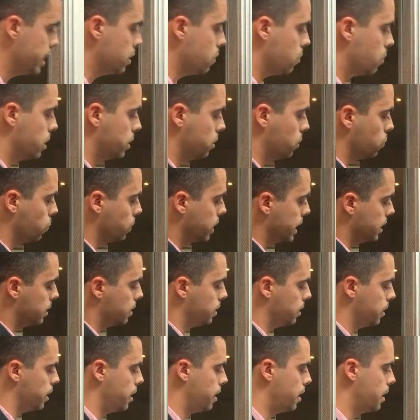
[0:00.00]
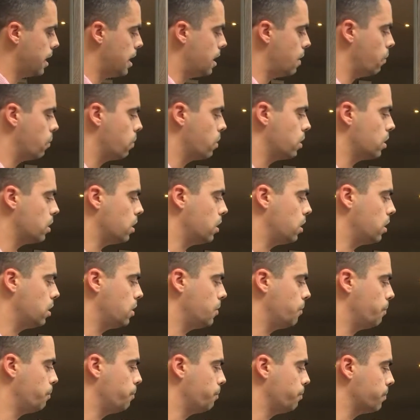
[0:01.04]
in order to get our
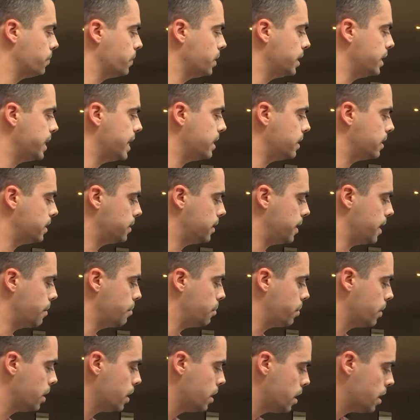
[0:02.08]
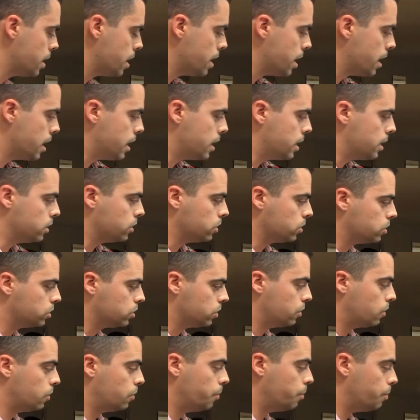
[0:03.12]
data type.
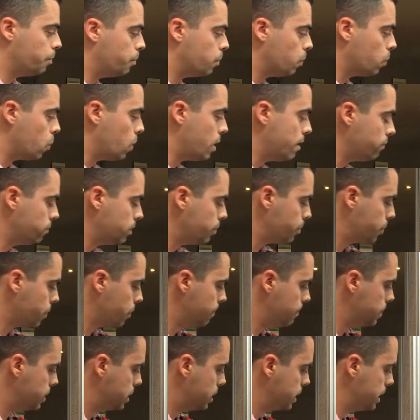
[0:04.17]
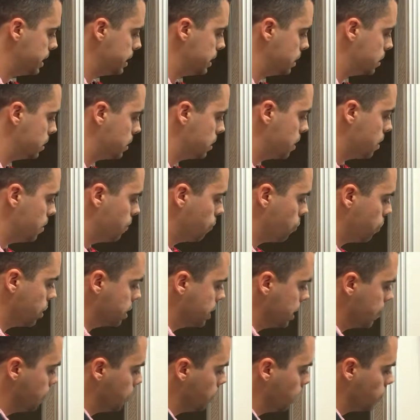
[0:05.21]
So one of the problems is, for
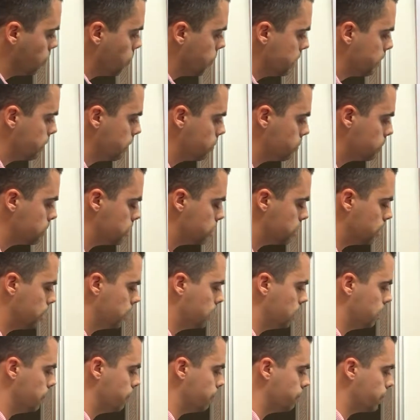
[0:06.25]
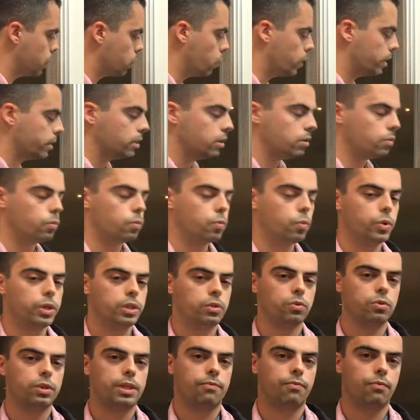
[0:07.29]
example, windows, when we
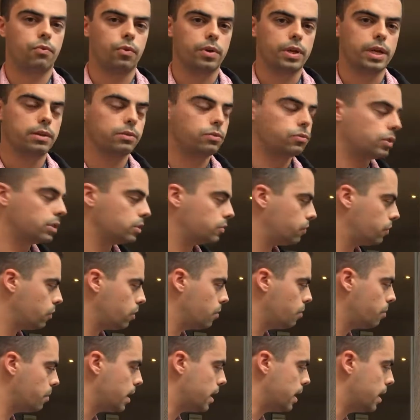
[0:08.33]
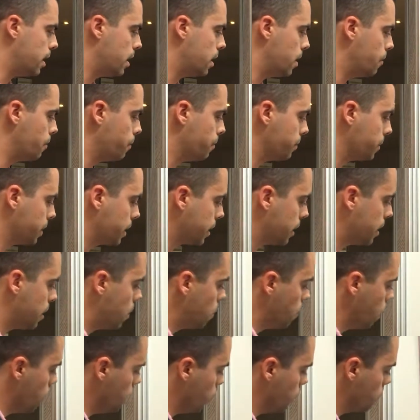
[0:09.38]
do the Fourier transform,
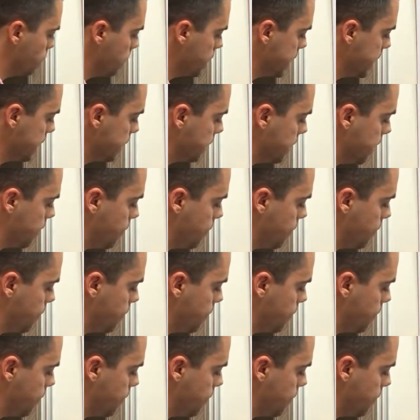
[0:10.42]
how it